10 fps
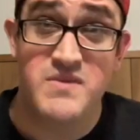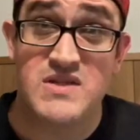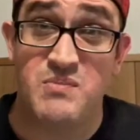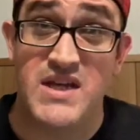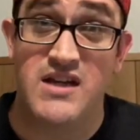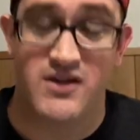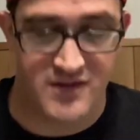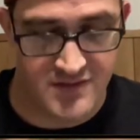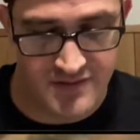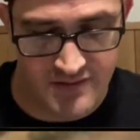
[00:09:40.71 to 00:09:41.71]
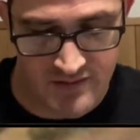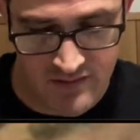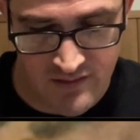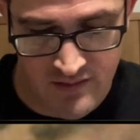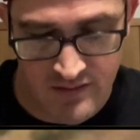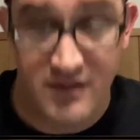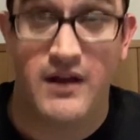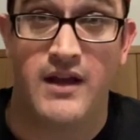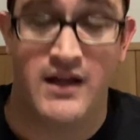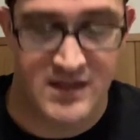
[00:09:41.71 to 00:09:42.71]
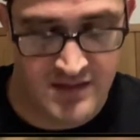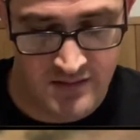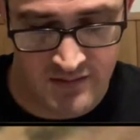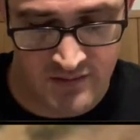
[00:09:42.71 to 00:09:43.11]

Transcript: Speakers, a